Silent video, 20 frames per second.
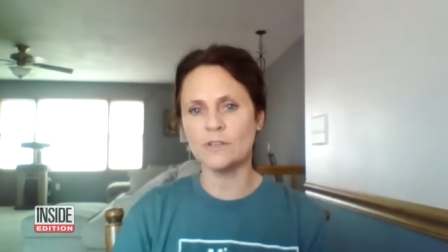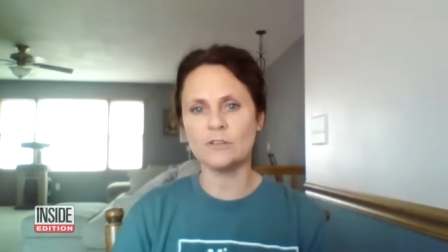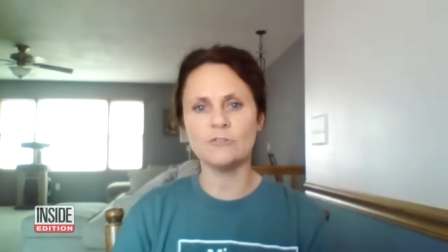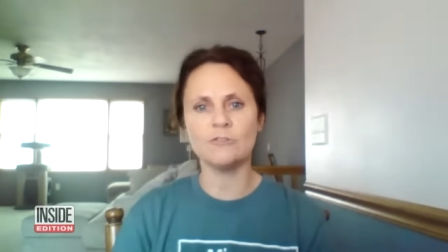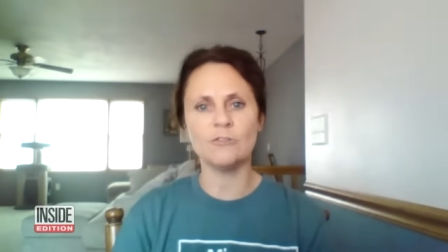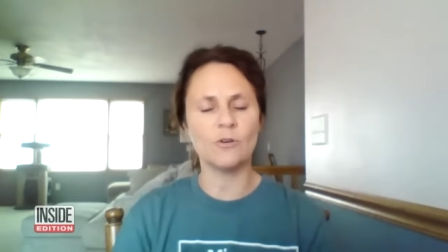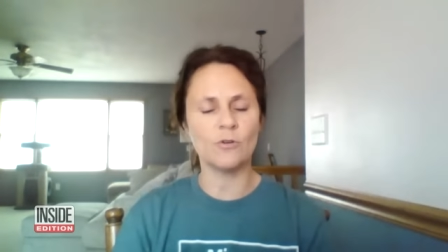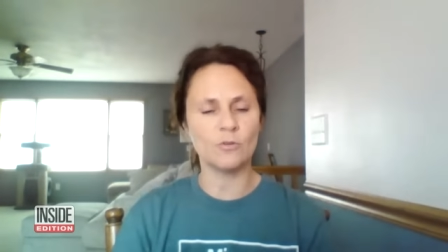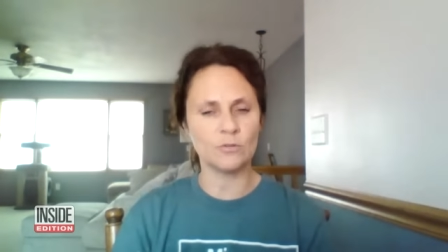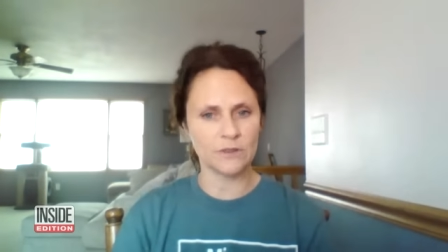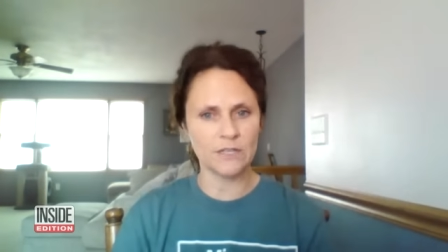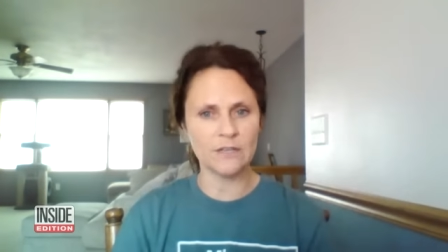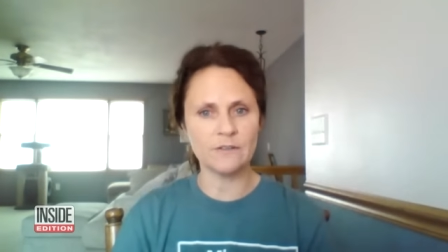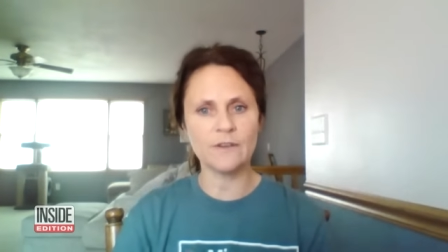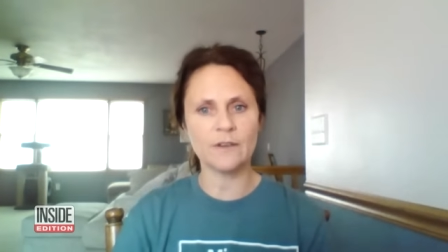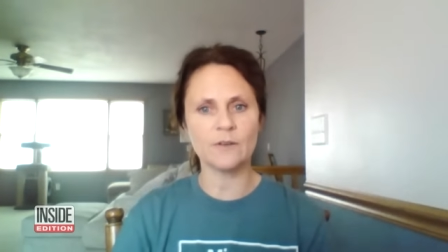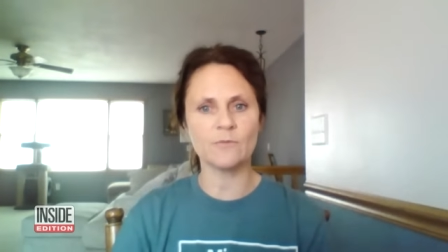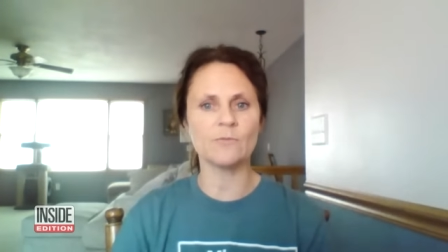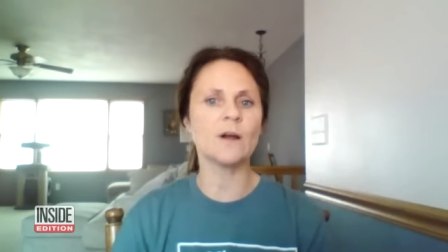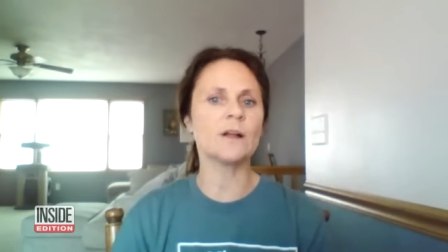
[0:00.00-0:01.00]
you know,
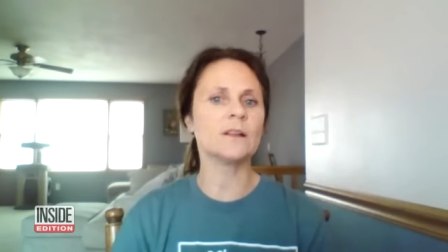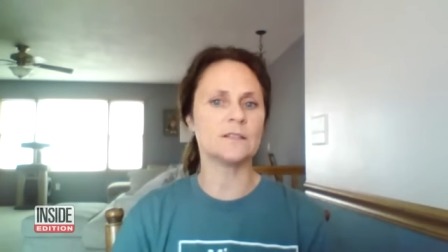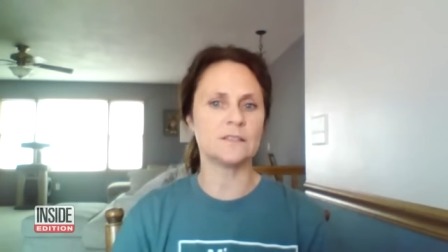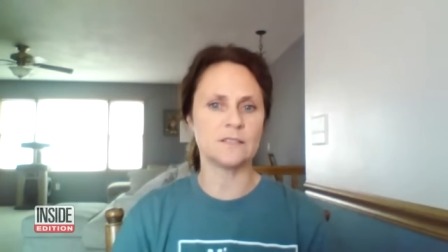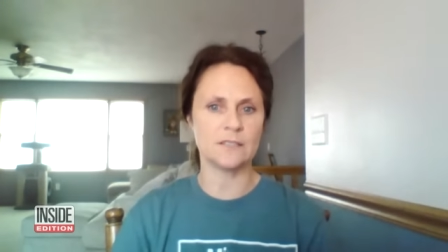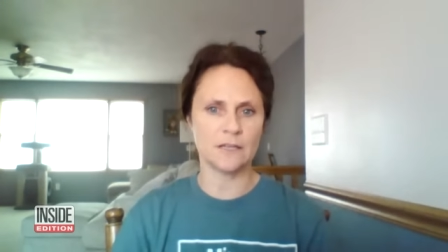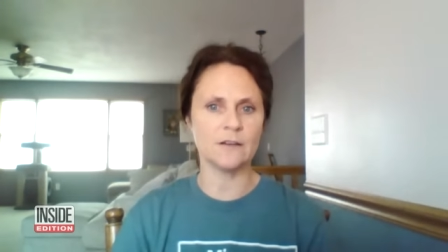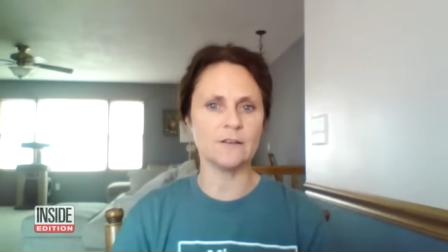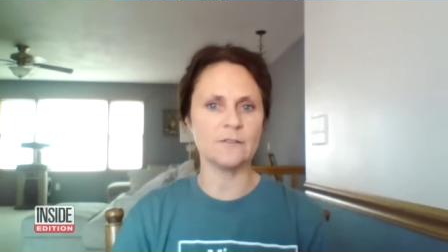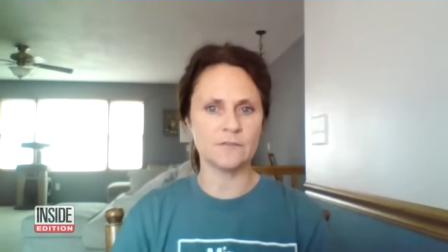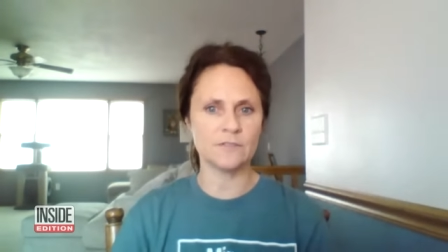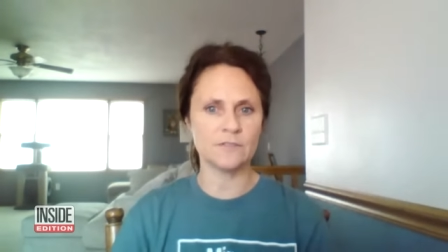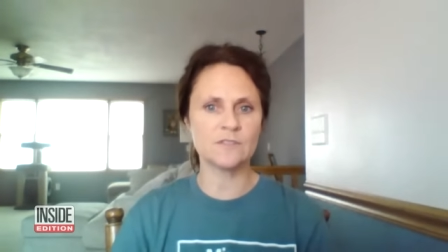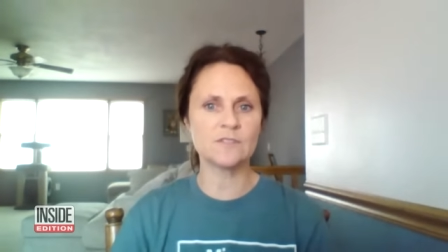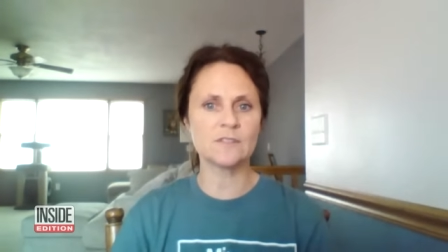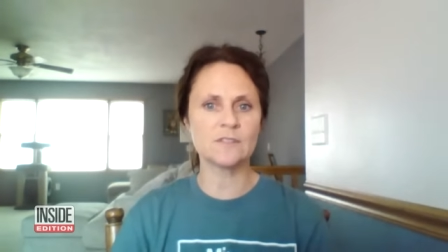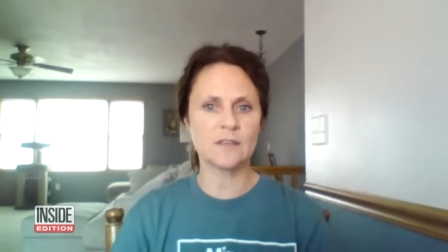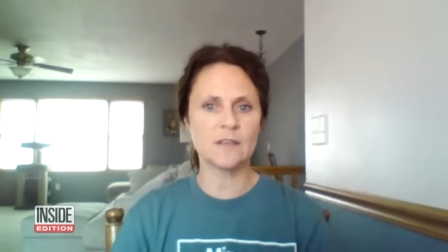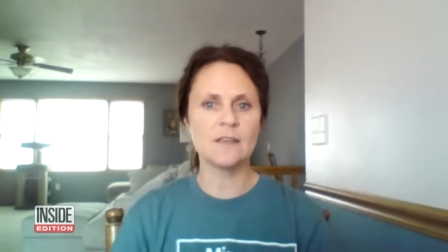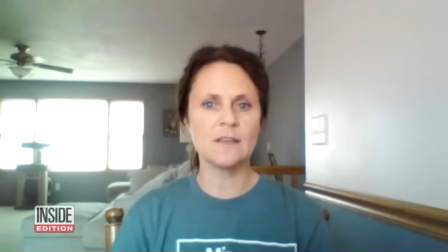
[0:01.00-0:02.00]
living
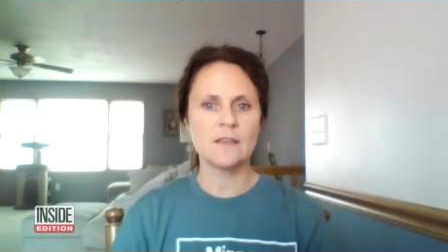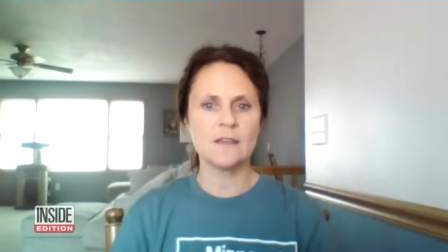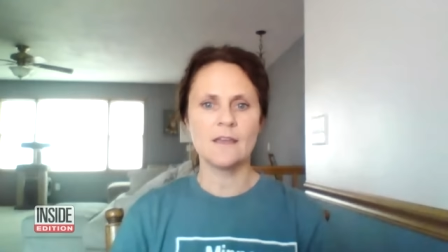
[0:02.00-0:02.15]
relatives?